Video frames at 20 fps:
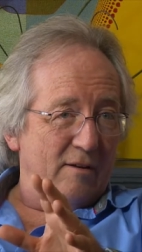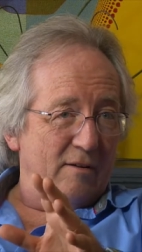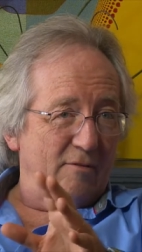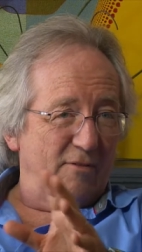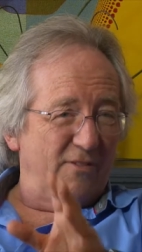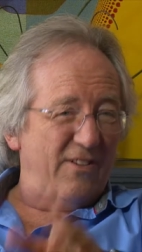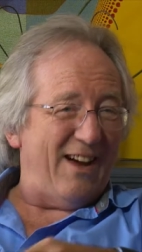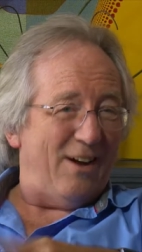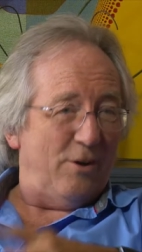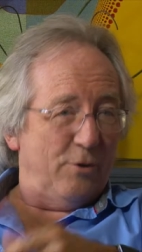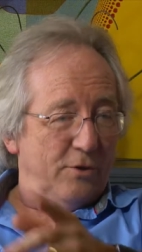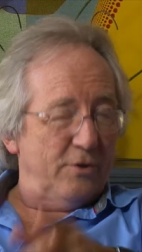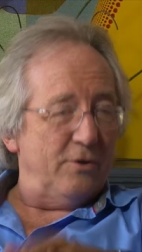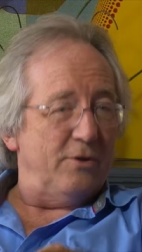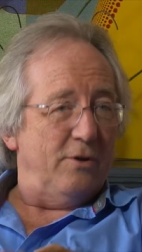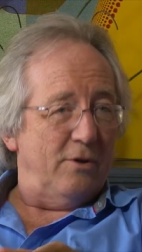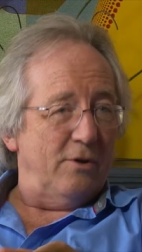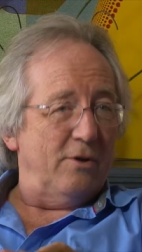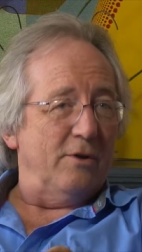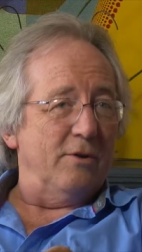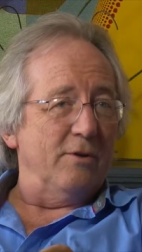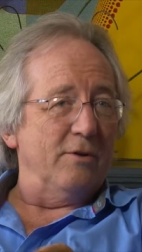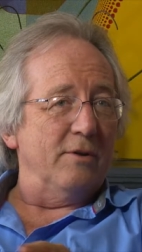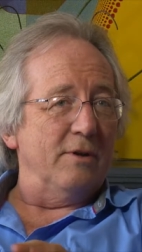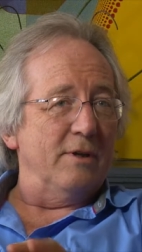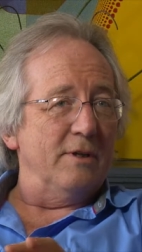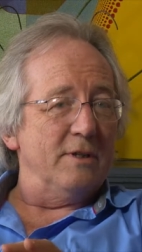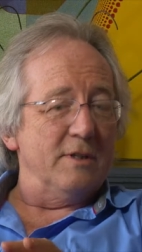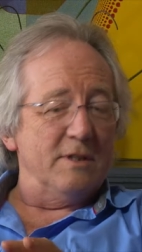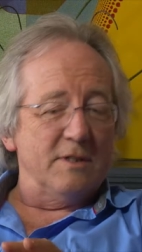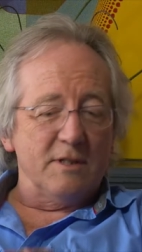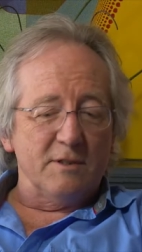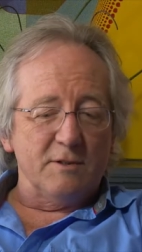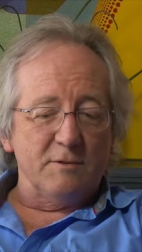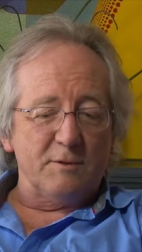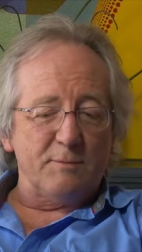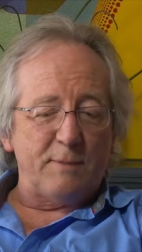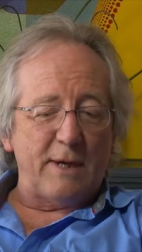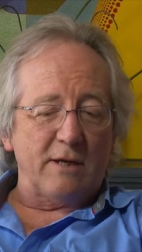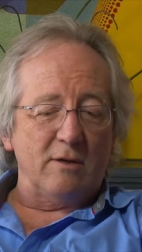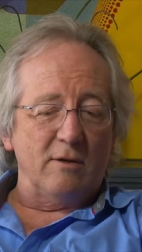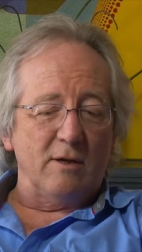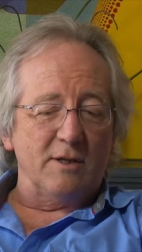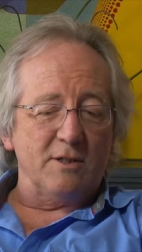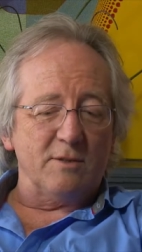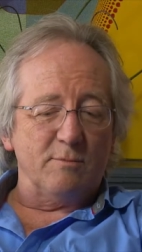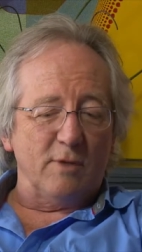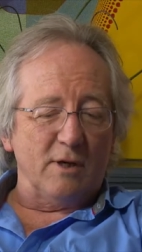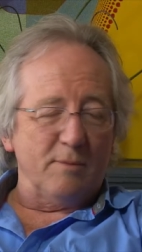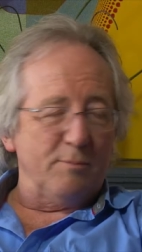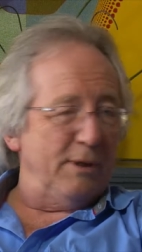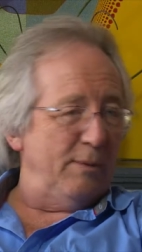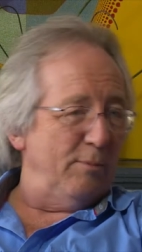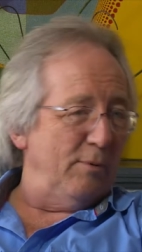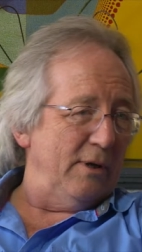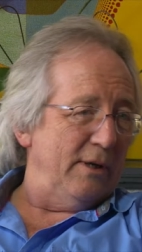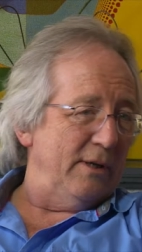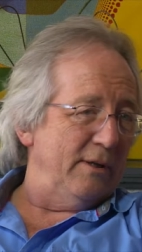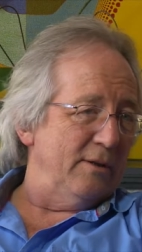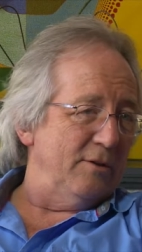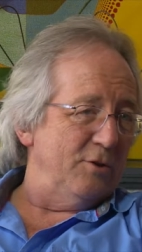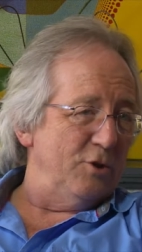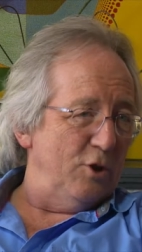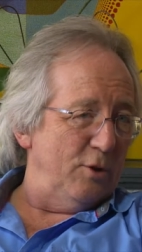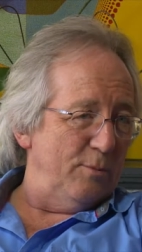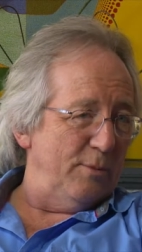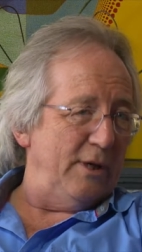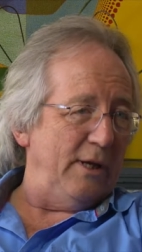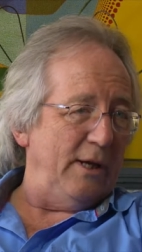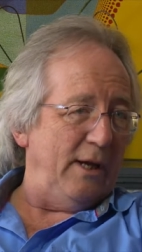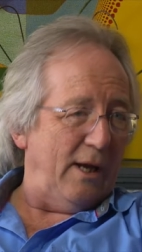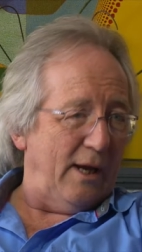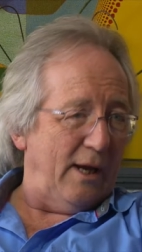founded on speculation by people in Germany